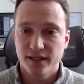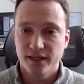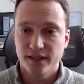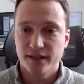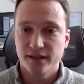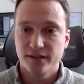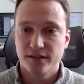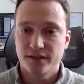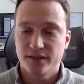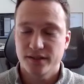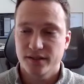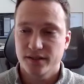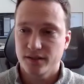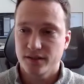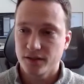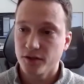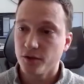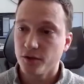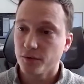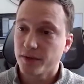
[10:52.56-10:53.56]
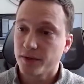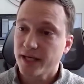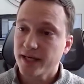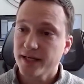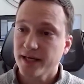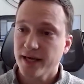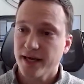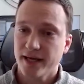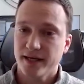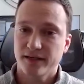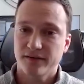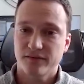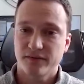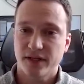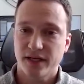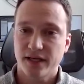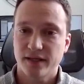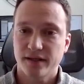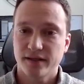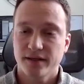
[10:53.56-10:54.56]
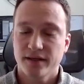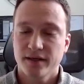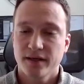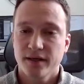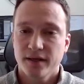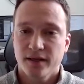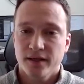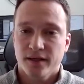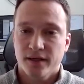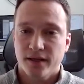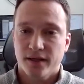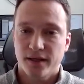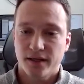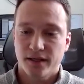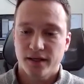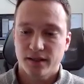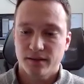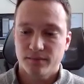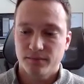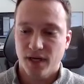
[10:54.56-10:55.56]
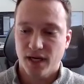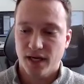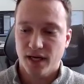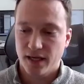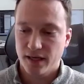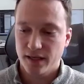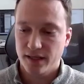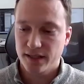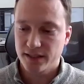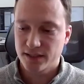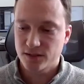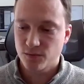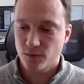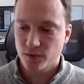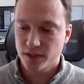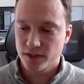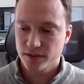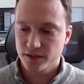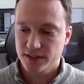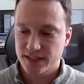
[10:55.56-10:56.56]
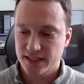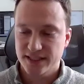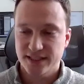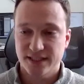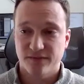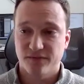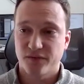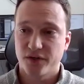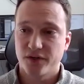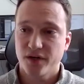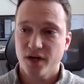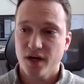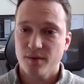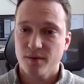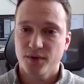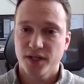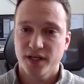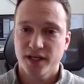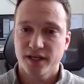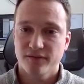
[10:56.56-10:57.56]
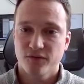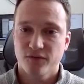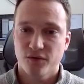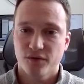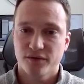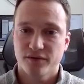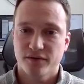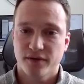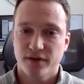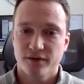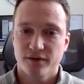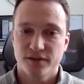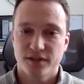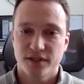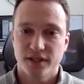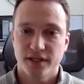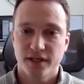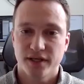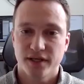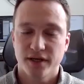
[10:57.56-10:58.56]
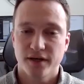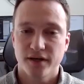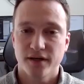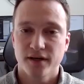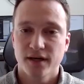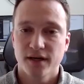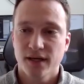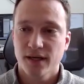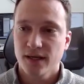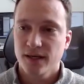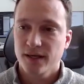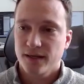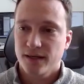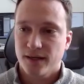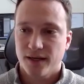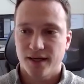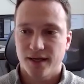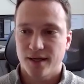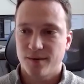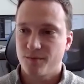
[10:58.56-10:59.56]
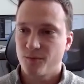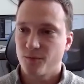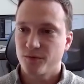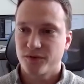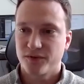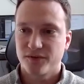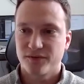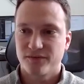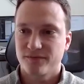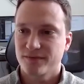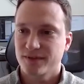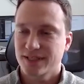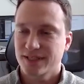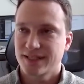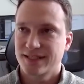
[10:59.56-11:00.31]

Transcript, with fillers: and you know getting ahead of that. Um, it's one of those things if you're not planning for it throughout the year, um, the